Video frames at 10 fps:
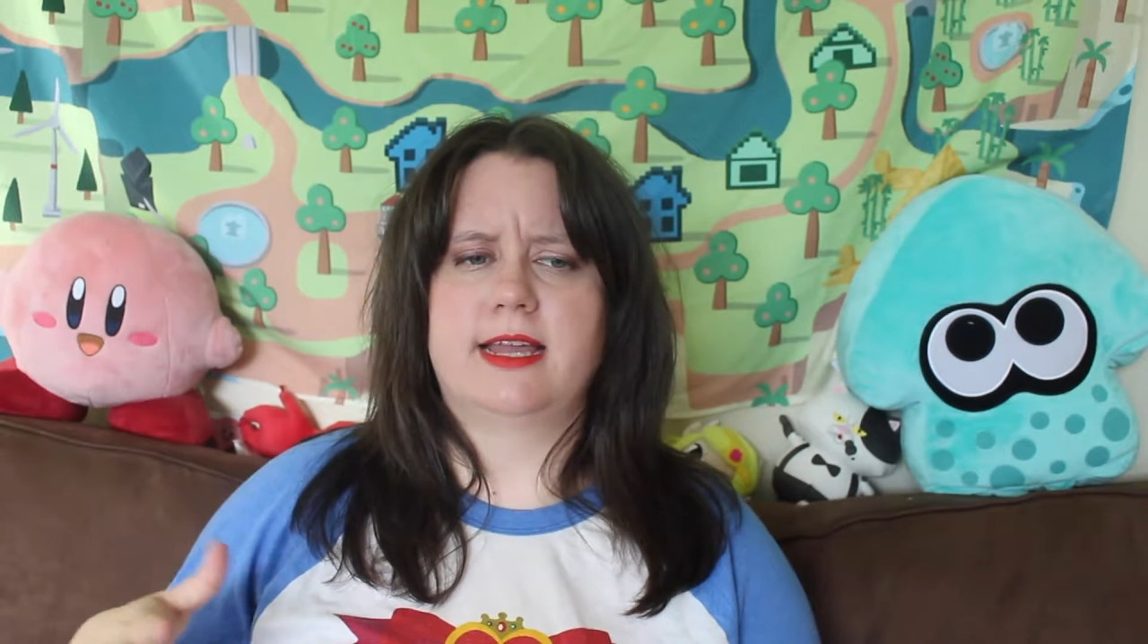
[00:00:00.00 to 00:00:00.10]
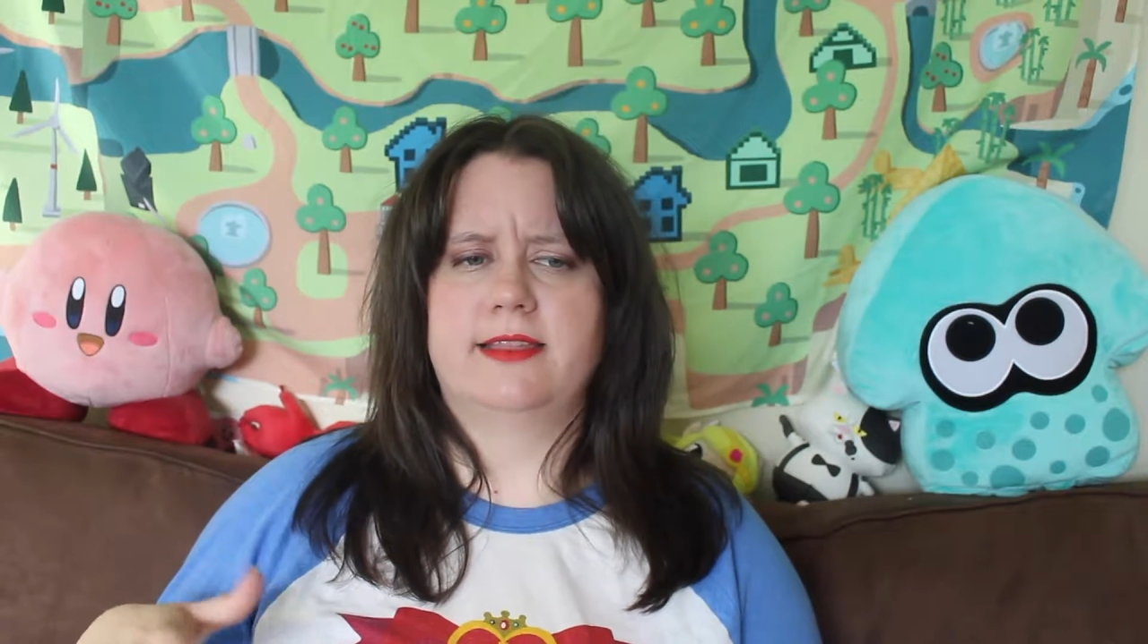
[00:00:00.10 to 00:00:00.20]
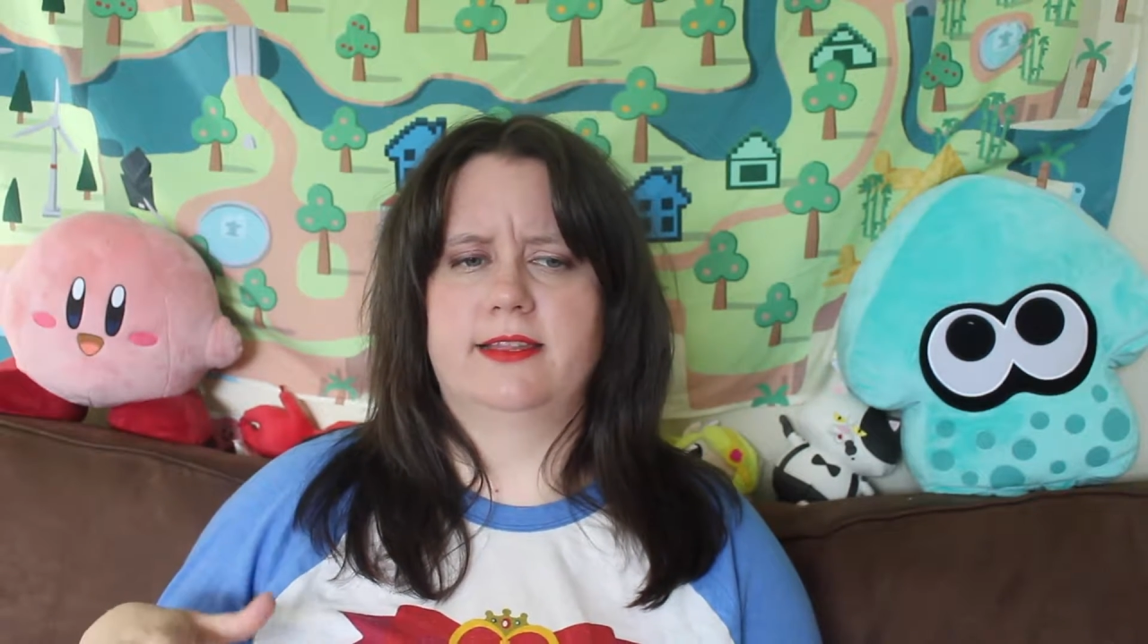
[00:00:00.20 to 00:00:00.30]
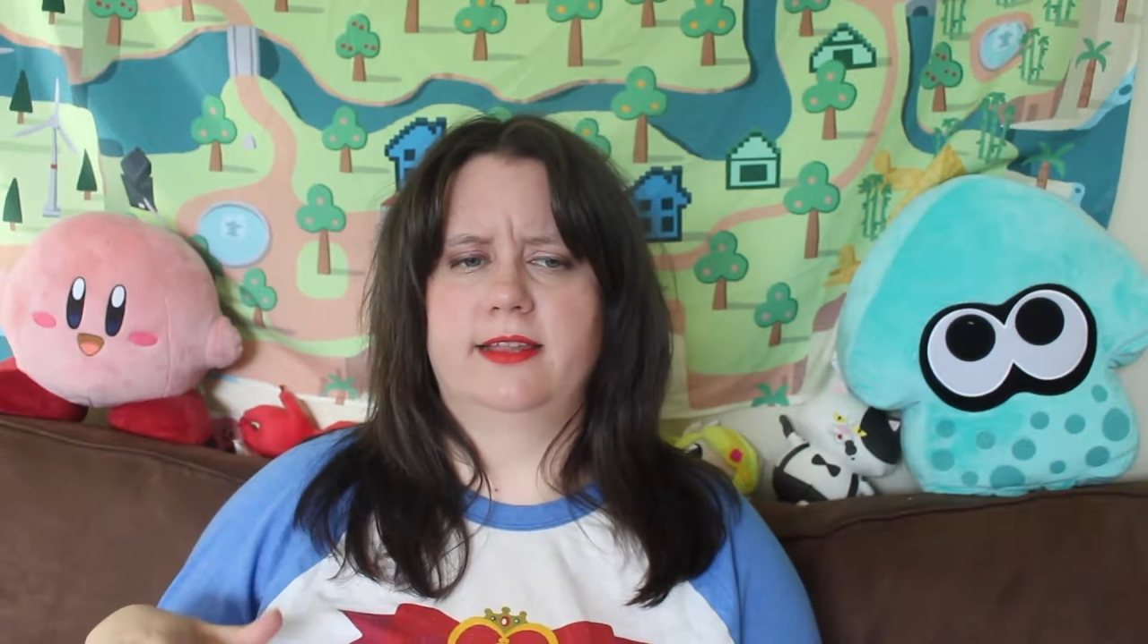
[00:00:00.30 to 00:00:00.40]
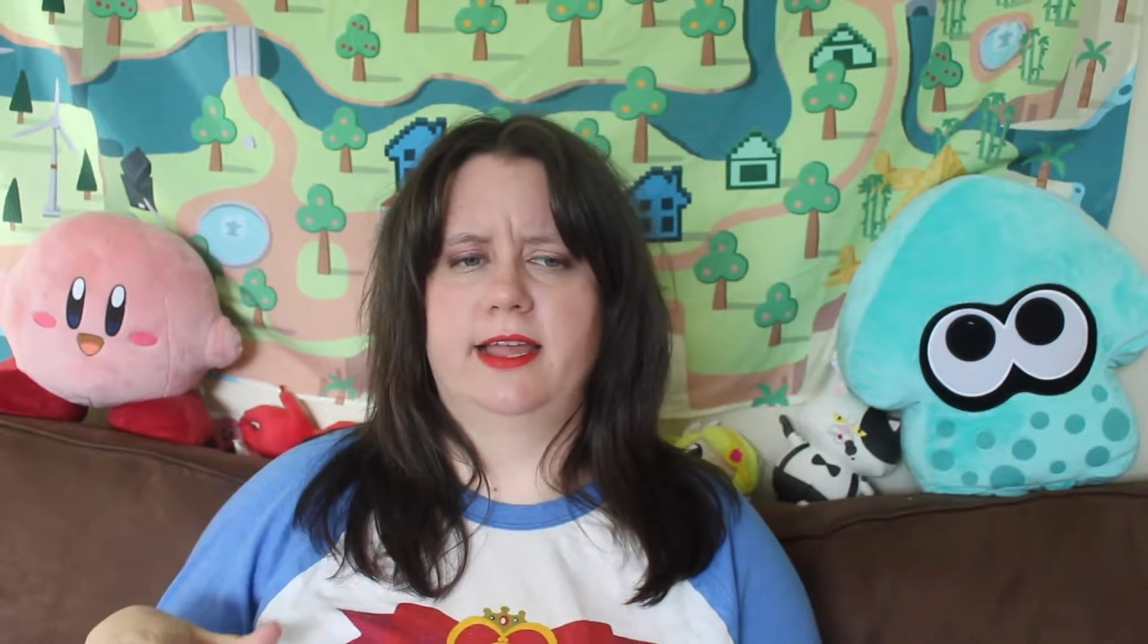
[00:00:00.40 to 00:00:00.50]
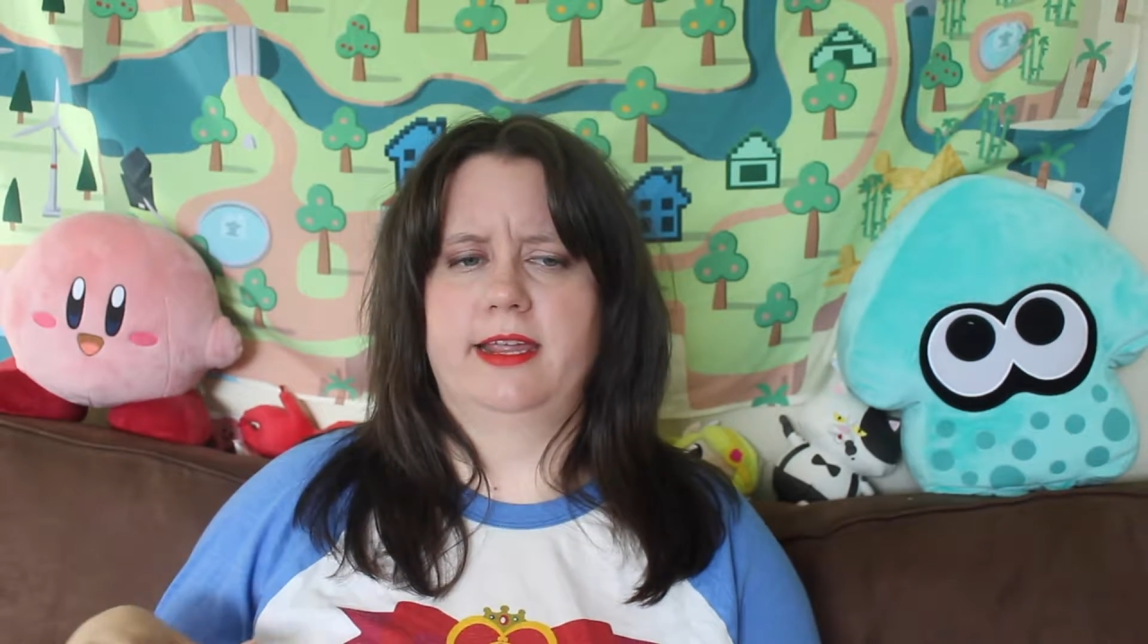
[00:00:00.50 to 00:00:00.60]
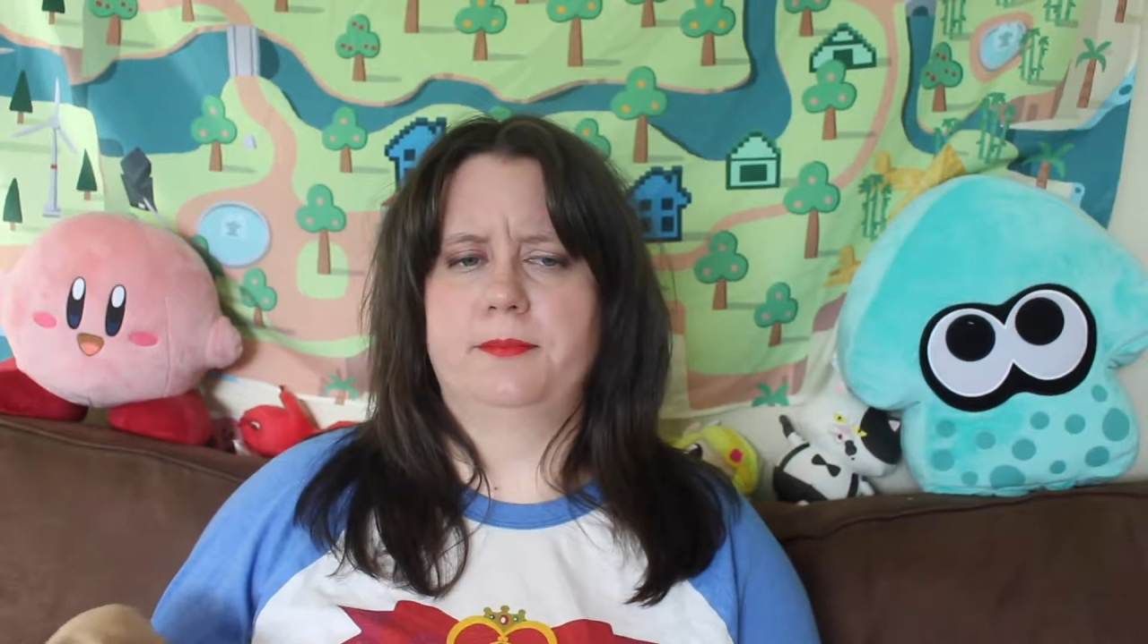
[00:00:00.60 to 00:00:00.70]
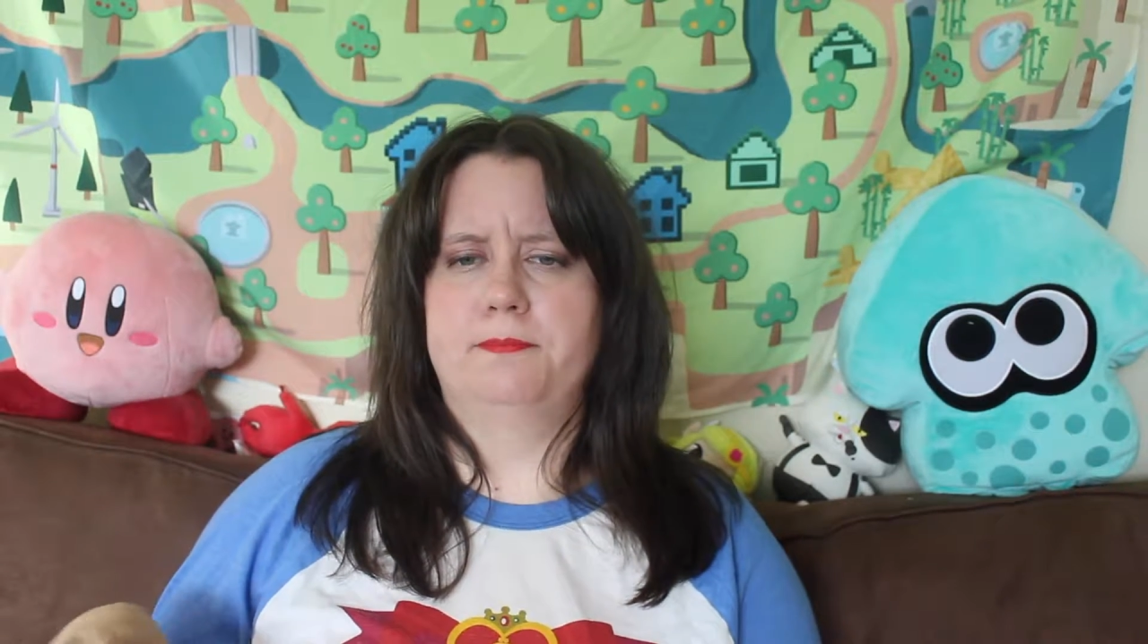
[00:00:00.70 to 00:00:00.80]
and the like